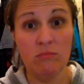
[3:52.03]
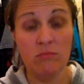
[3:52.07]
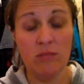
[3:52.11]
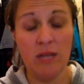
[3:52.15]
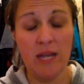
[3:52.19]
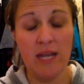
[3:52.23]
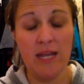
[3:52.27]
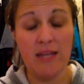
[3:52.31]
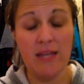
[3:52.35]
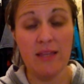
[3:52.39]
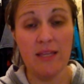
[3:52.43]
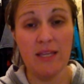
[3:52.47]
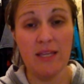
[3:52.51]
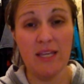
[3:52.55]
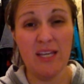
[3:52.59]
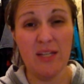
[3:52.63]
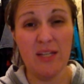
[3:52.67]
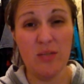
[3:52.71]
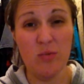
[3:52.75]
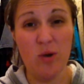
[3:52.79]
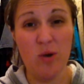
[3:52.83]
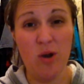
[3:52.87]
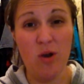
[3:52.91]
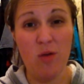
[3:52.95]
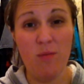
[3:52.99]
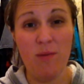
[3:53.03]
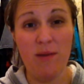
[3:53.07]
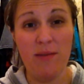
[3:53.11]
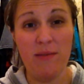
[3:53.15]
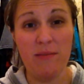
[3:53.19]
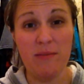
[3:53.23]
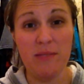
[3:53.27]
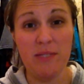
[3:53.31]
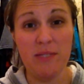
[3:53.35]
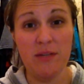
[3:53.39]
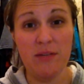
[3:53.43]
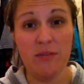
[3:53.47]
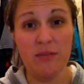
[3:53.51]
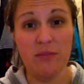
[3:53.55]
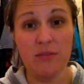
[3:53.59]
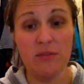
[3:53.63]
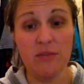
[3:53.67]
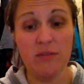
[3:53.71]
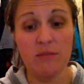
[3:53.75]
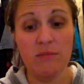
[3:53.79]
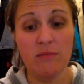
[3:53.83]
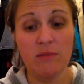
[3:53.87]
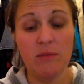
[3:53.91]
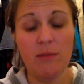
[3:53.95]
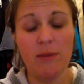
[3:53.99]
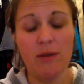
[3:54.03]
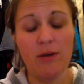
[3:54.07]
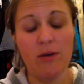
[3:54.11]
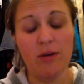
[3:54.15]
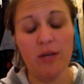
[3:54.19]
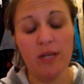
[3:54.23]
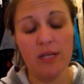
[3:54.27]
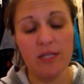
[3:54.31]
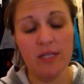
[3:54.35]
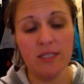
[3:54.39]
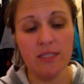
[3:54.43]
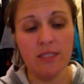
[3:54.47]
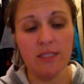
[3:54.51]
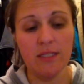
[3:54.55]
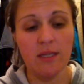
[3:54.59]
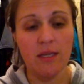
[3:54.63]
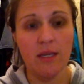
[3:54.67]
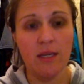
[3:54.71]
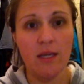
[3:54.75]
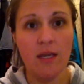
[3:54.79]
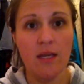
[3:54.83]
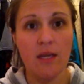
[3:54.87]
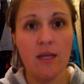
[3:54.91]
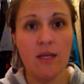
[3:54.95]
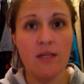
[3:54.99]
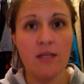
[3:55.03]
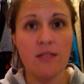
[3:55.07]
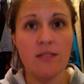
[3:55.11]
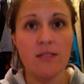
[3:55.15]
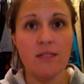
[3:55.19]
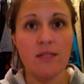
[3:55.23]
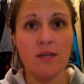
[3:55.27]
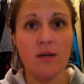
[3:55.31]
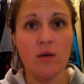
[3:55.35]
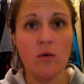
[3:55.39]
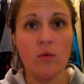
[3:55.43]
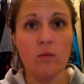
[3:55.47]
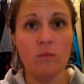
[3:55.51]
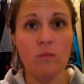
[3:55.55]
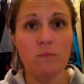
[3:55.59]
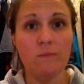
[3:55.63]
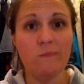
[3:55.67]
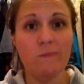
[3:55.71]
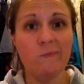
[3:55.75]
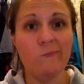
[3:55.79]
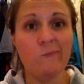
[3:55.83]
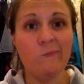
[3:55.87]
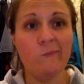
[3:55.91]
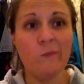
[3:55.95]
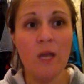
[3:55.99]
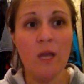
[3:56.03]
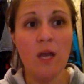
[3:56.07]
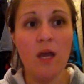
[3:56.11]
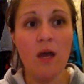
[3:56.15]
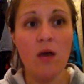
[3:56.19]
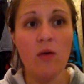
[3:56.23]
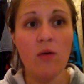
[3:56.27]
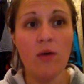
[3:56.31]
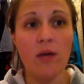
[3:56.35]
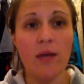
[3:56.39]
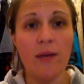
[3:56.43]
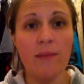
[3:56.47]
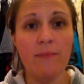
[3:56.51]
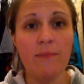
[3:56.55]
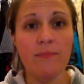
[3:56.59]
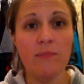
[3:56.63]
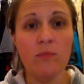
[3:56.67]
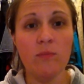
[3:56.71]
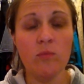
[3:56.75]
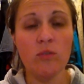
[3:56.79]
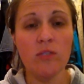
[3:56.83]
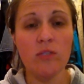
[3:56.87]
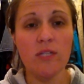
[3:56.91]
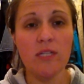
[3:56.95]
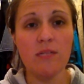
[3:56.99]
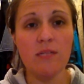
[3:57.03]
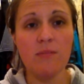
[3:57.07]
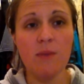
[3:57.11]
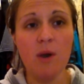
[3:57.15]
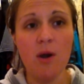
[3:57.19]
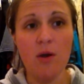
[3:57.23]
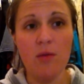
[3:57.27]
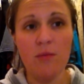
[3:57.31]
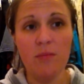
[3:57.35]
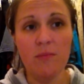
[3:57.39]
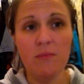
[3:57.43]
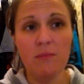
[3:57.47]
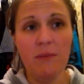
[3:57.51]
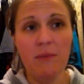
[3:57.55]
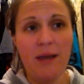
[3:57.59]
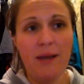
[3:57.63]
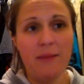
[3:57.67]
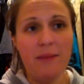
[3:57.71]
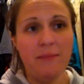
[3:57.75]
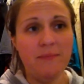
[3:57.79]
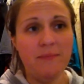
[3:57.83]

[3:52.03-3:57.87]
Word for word: and the kids were at home by themselves, the bigger kids. So, okay, we'll see you tomorrow. Bye.